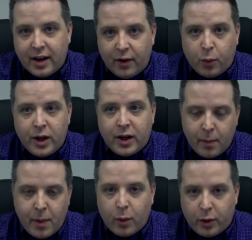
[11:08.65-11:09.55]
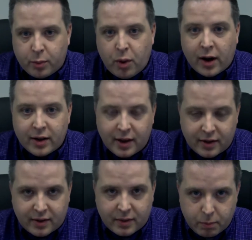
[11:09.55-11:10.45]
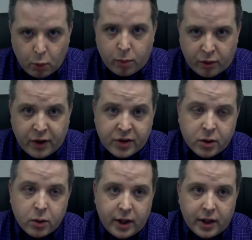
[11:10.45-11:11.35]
that if we come out with a product that's more professional,